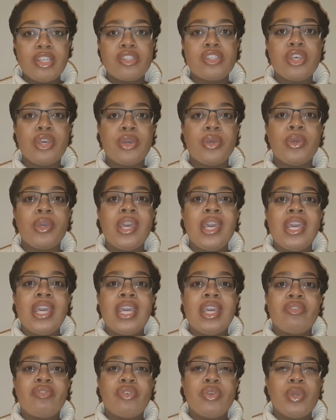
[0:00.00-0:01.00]
So
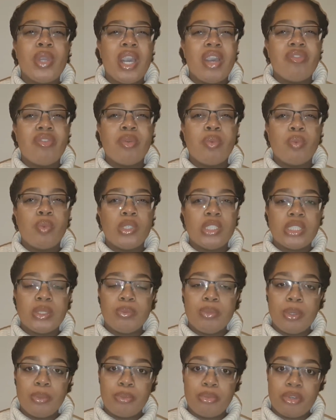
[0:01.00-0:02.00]
if you haven't
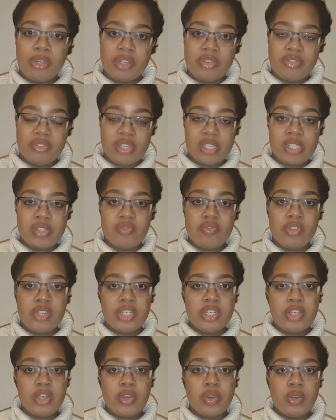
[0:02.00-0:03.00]
watched my previous
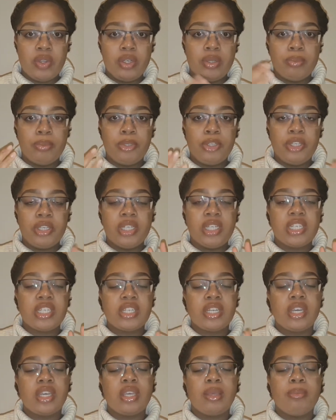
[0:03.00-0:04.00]
video on the
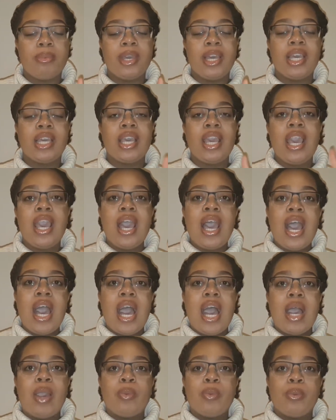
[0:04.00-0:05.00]
Beautylish Lucky Bag,
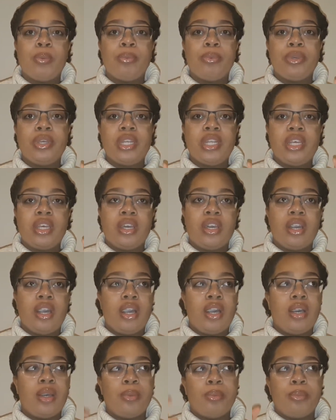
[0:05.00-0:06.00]
I will put it
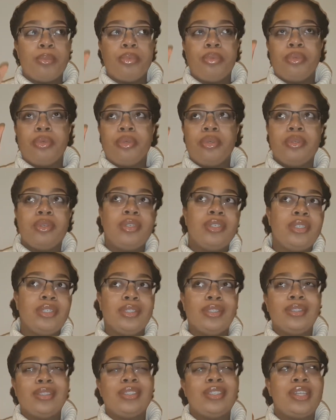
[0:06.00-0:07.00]
up.
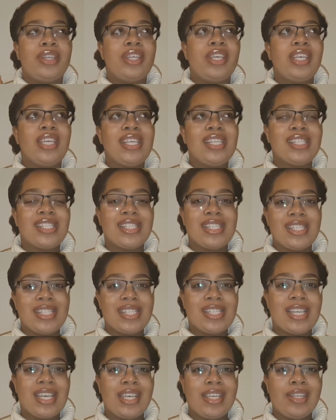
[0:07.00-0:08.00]
I think it's
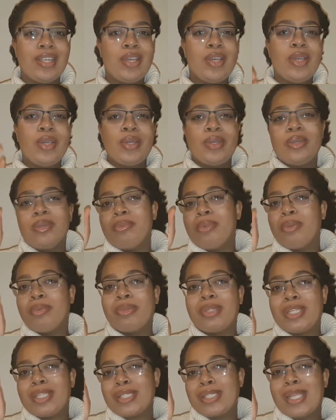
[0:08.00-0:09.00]
this side. It might
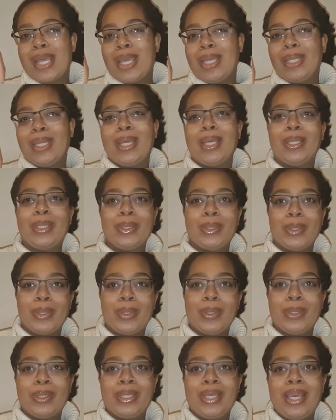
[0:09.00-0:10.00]
be this side. I don't know.
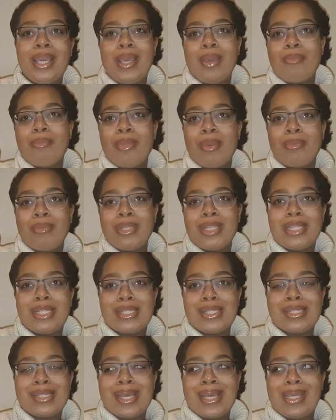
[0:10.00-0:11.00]
It might be
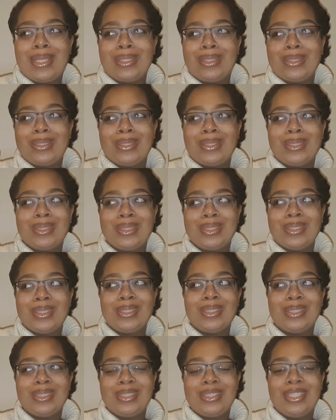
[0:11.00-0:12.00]
this side.
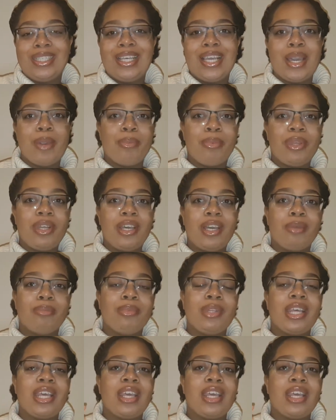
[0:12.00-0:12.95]
Yeah, I'll put it up